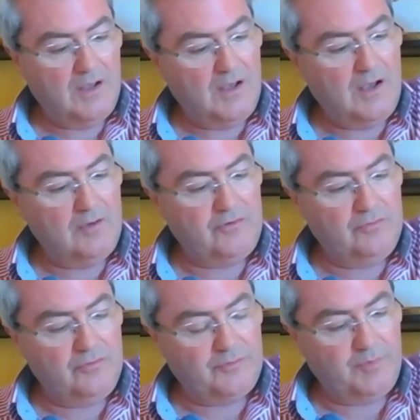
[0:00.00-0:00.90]
How do you
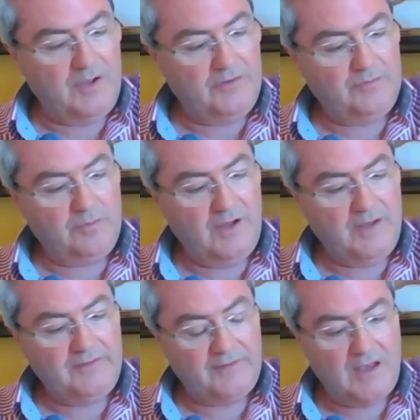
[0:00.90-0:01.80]
respond when
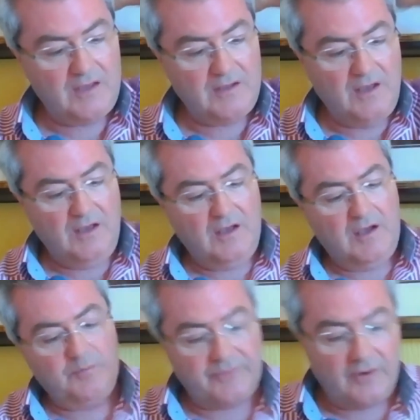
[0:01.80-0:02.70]
I say,
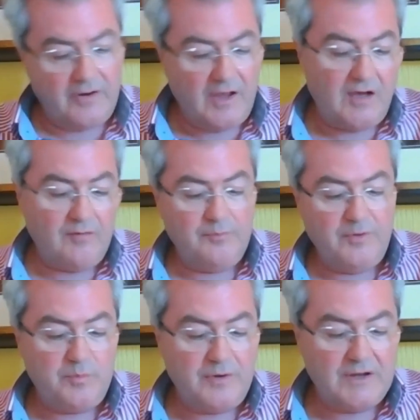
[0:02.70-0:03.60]
I'm sorry I haven't
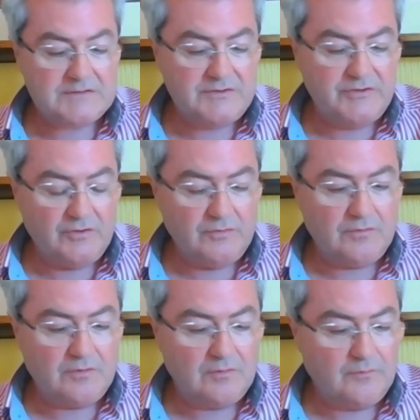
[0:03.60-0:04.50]
been present to
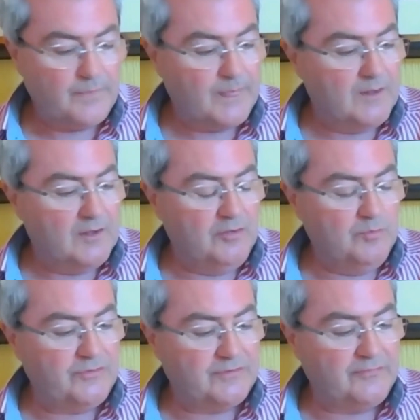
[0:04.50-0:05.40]
you? You
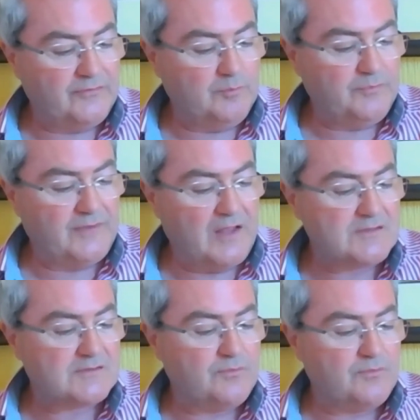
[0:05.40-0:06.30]
must have some
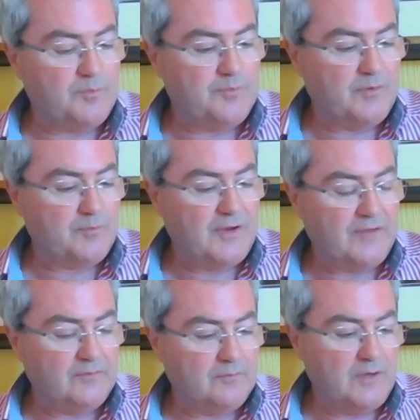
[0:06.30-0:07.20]
sense of what being
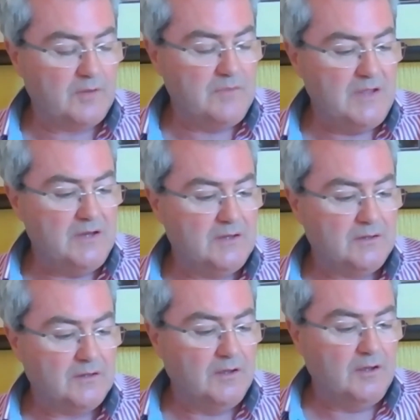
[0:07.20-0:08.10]
present might mean,
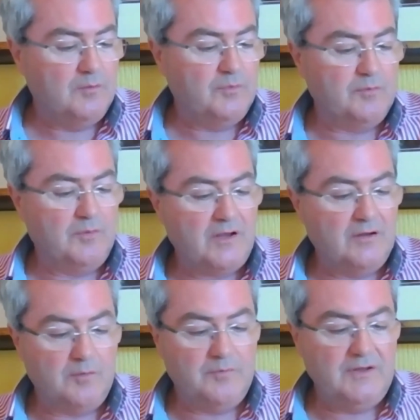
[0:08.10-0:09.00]
but it might
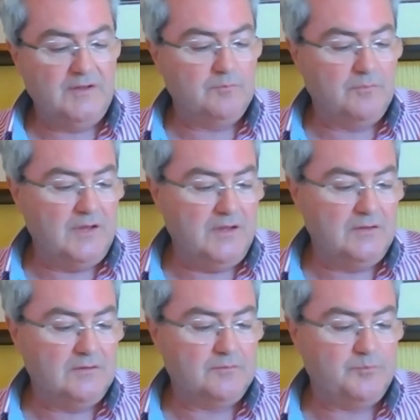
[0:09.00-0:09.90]
not
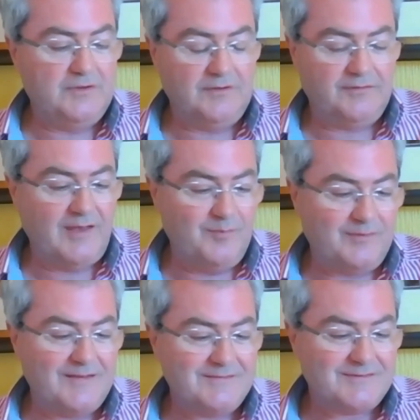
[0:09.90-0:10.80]
be the same
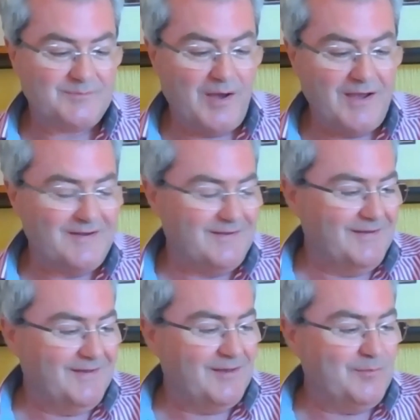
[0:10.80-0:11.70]
sense as mine.
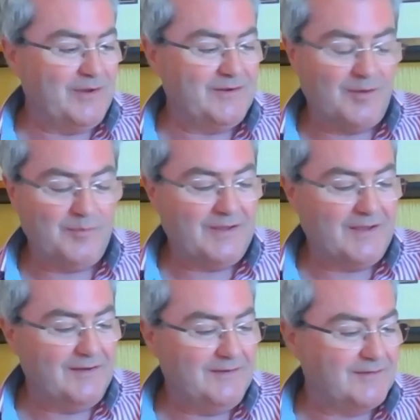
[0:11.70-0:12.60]
It might not make
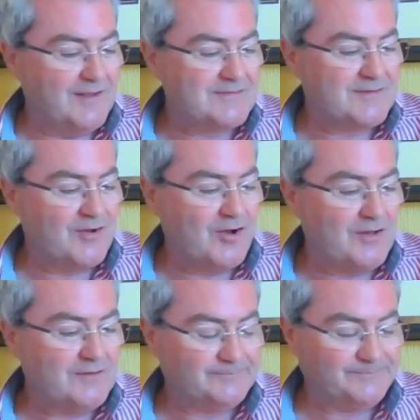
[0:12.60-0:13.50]
any sense at all.